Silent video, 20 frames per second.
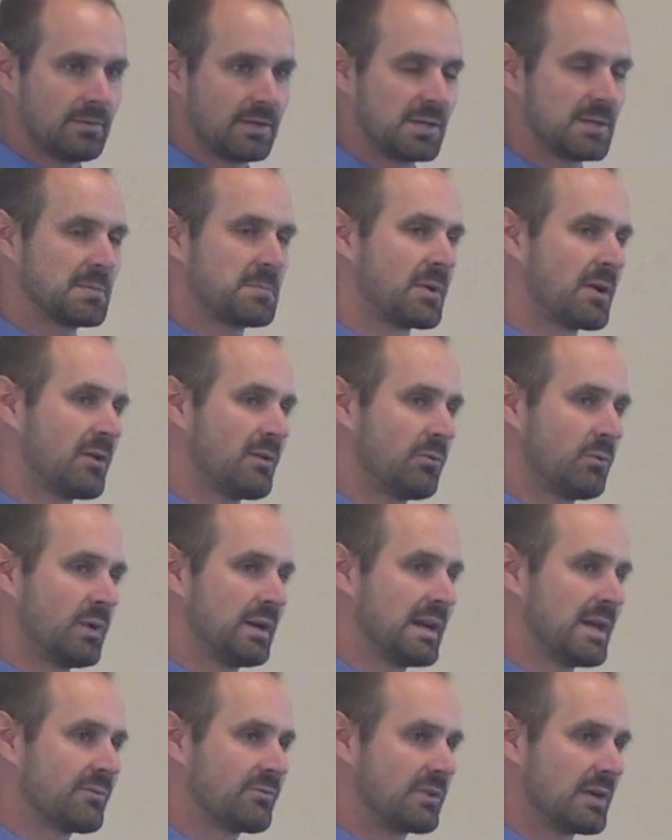
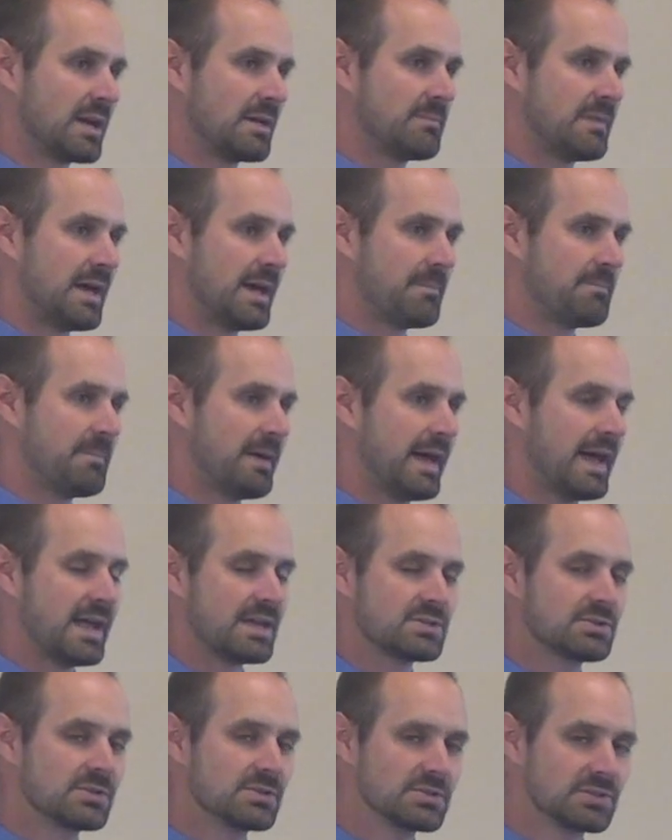Whenever I'm at
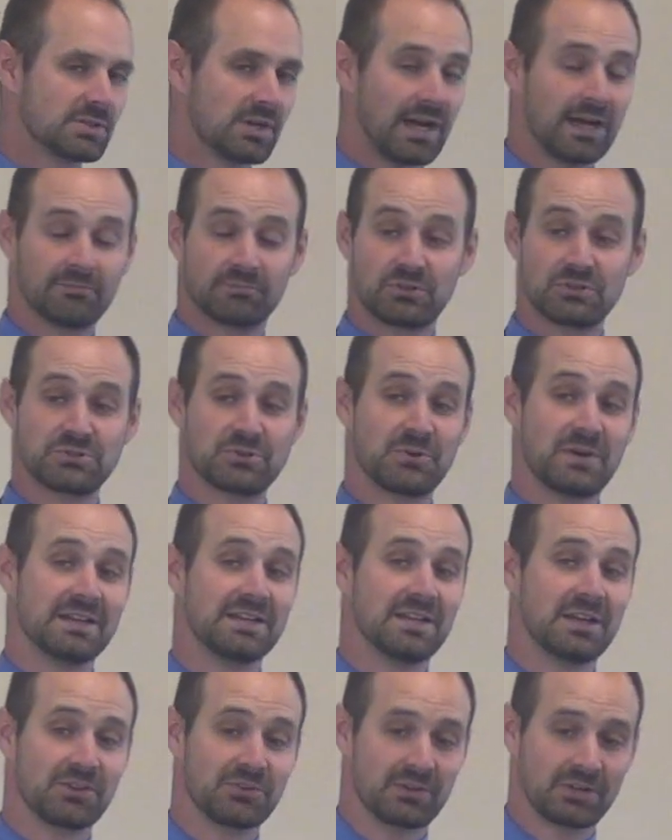pastor's conference or
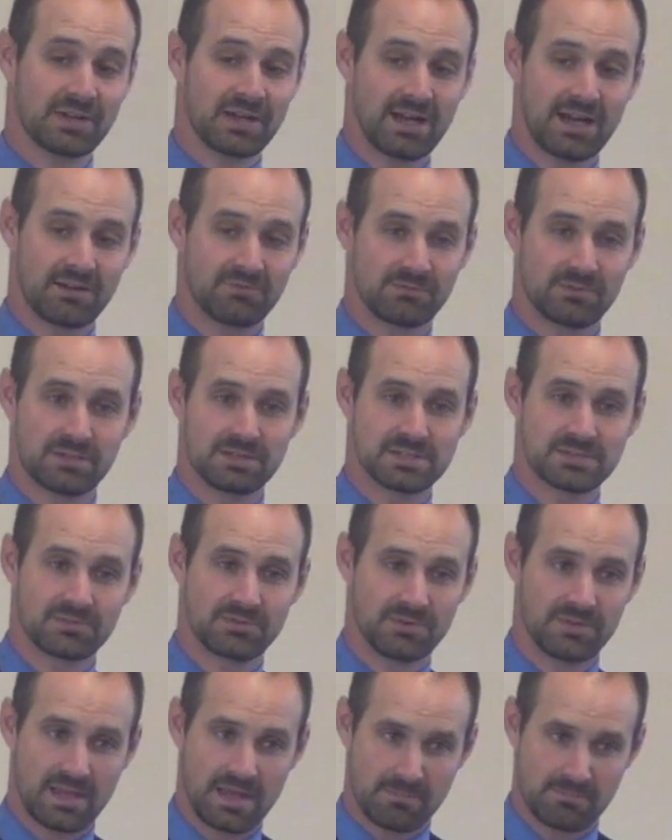any other conference
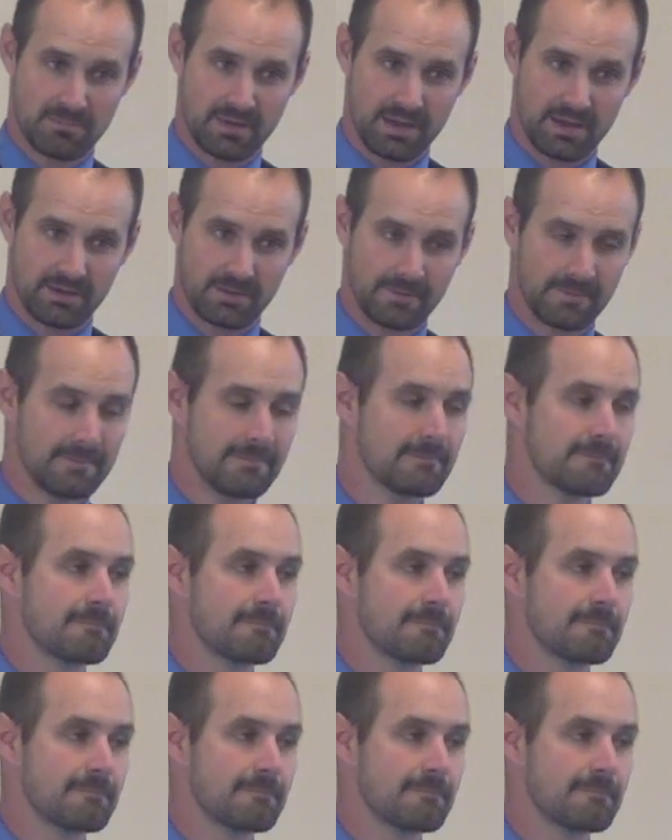for that matter,